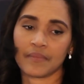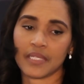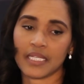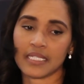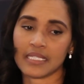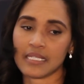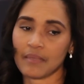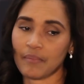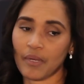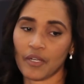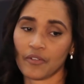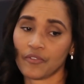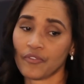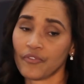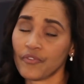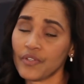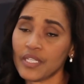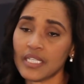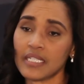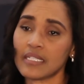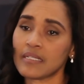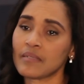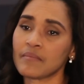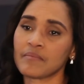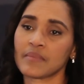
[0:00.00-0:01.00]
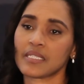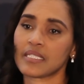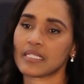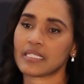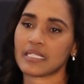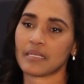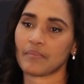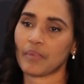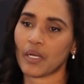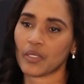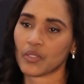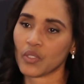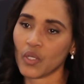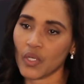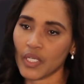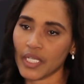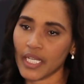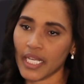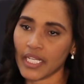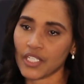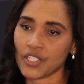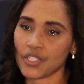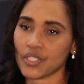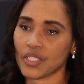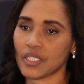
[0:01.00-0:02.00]
It's about freedoms. It's about
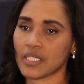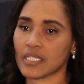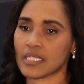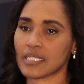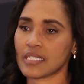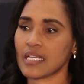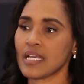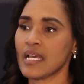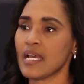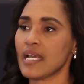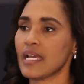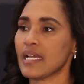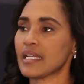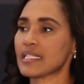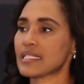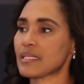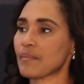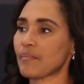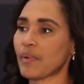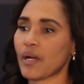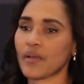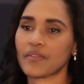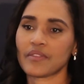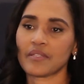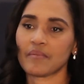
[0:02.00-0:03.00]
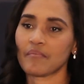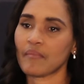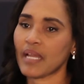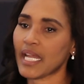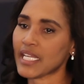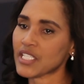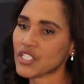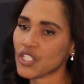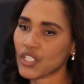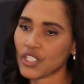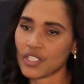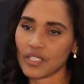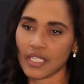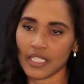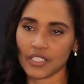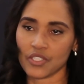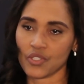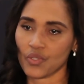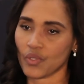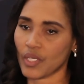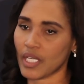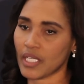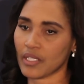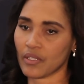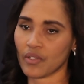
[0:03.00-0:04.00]
connections. It's about the magic that
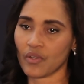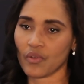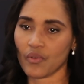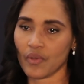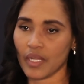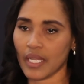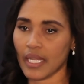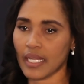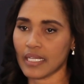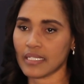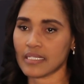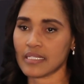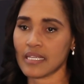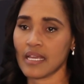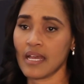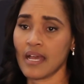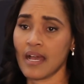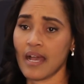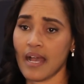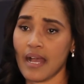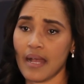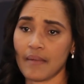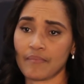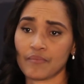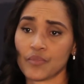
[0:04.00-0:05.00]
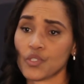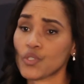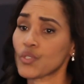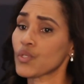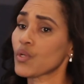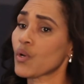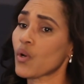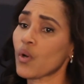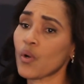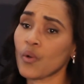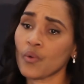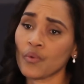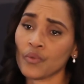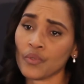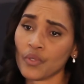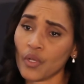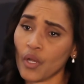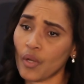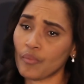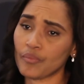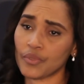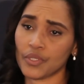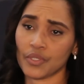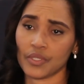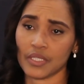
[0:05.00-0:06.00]
you can create to your own
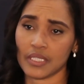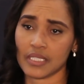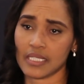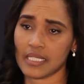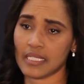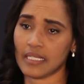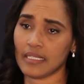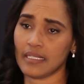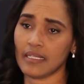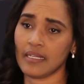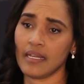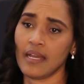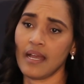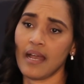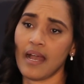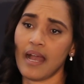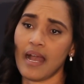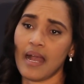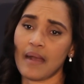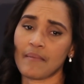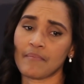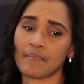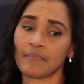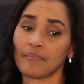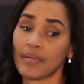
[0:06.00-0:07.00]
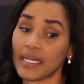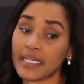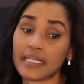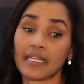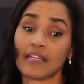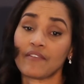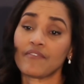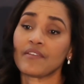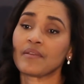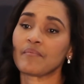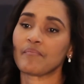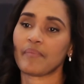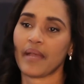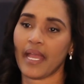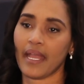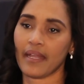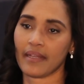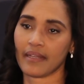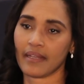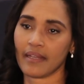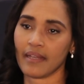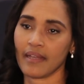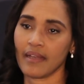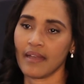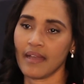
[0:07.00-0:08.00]
community by giving
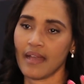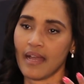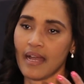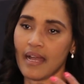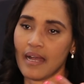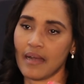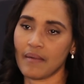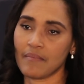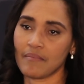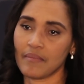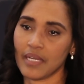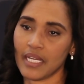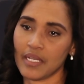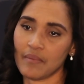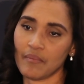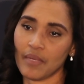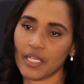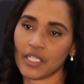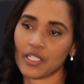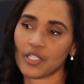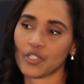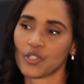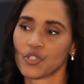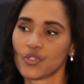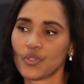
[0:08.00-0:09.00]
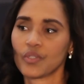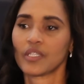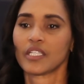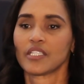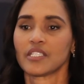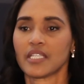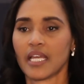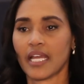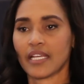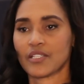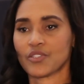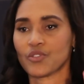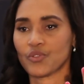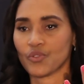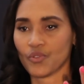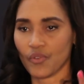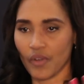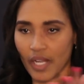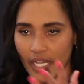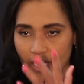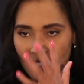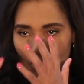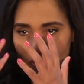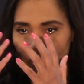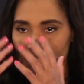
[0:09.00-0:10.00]
back and making sure that as you
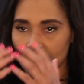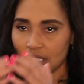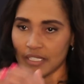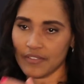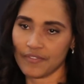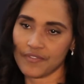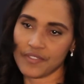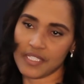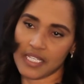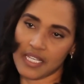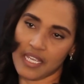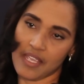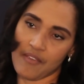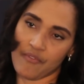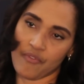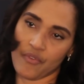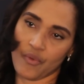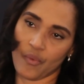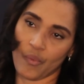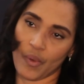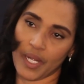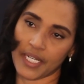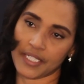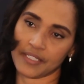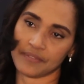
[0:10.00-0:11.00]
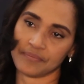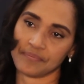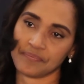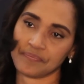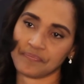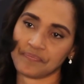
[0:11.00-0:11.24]
rise, you're lifting everyone.